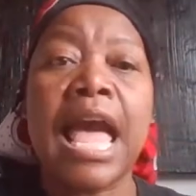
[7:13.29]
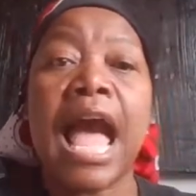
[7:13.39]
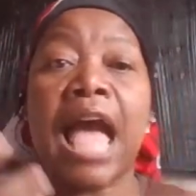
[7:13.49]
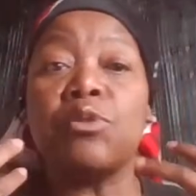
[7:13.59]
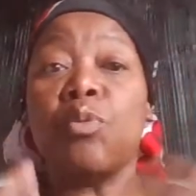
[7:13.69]

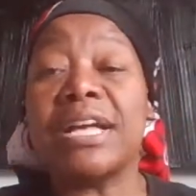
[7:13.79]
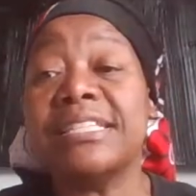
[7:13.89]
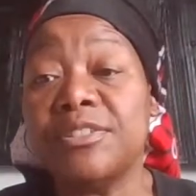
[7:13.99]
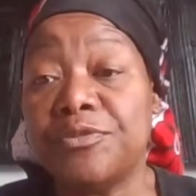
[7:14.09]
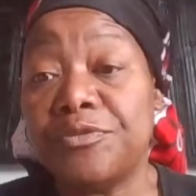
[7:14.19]
I
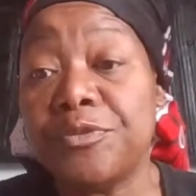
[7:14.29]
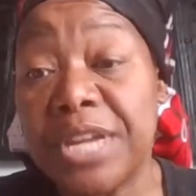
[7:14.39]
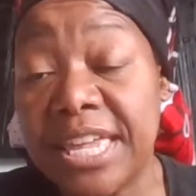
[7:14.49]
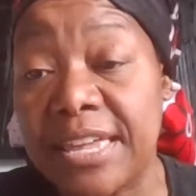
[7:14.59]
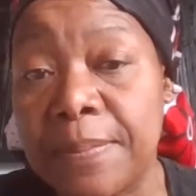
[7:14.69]
wasn't
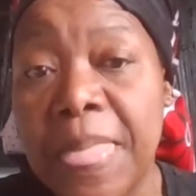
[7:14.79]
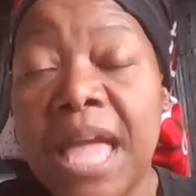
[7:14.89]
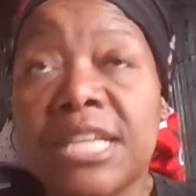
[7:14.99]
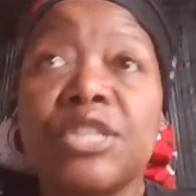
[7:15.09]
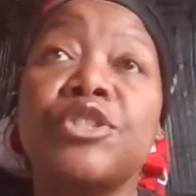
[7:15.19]
free.
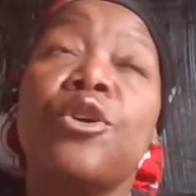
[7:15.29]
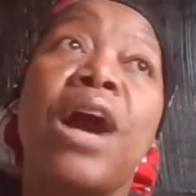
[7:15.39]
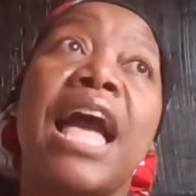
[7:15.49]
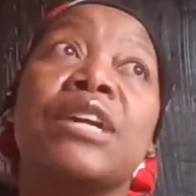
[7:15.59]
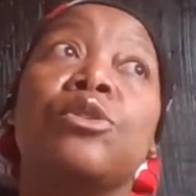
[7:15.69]
So
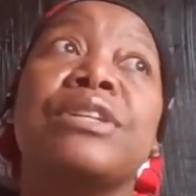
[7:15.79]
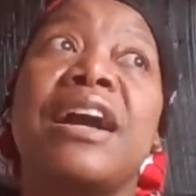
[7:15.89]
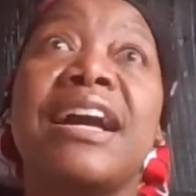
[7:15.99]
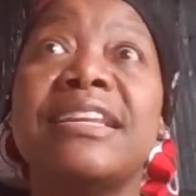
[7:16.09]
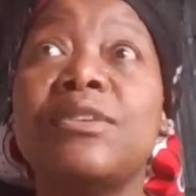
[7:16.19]
I could
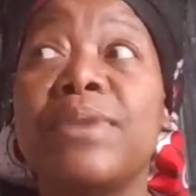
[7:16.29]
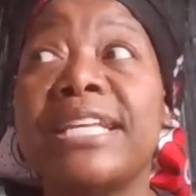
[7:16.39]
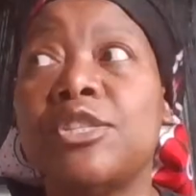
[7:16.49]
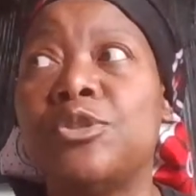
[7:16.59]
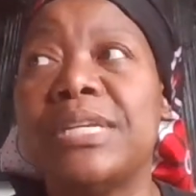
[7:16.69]
hardly
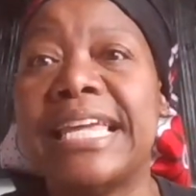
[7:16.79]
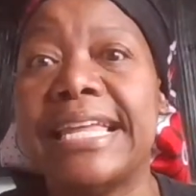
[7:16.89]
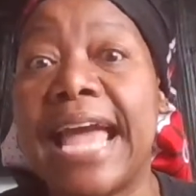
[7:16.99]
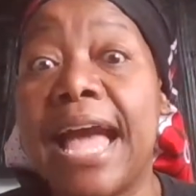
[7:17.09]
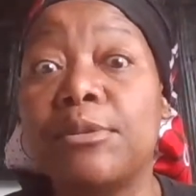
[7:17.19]
wait to get
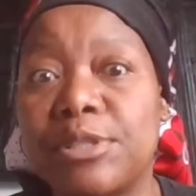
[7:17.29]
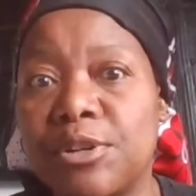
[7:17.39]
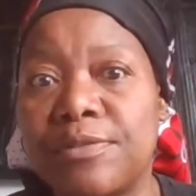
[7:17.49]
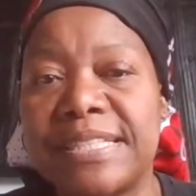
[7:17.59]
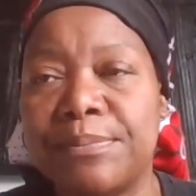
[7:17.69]
out
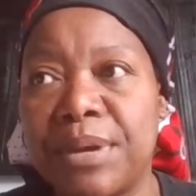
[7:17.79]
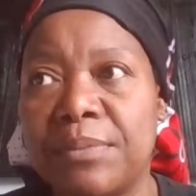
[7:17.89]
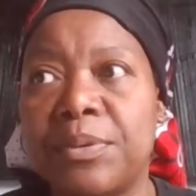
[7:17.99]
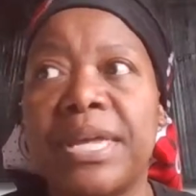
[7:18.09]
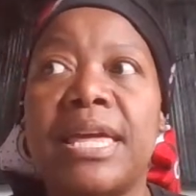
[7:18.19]
of
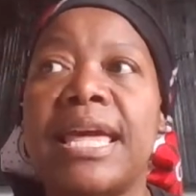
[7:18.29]
Zimbabwe.